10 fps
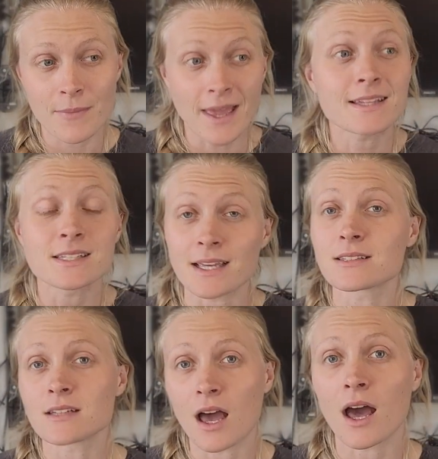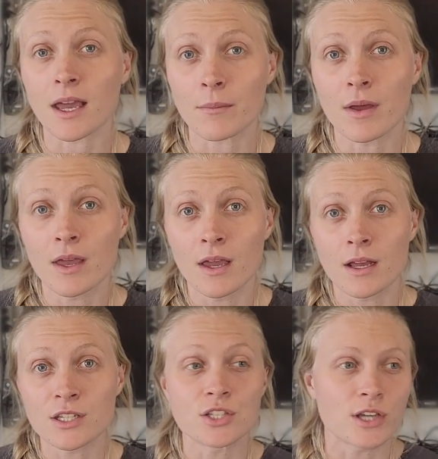and it takes time
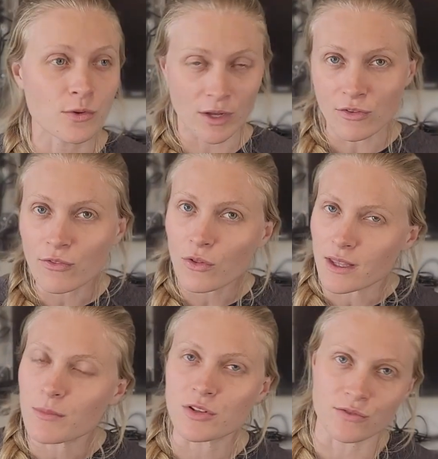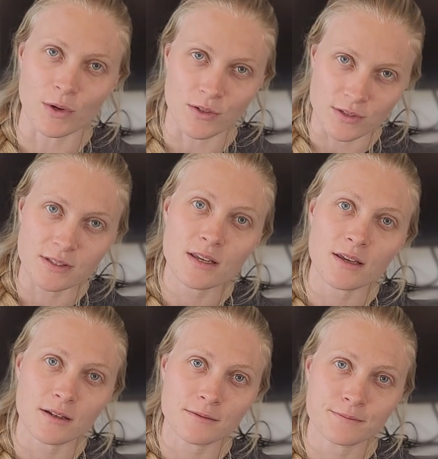to generate a full image of what you're
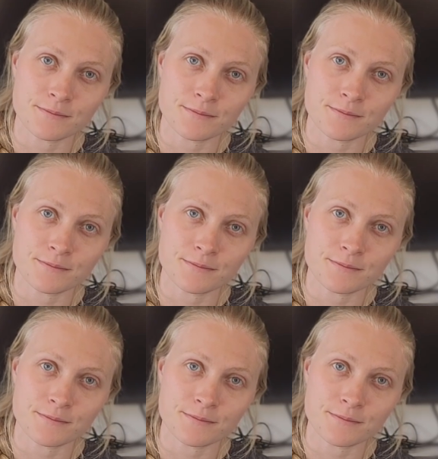seeing.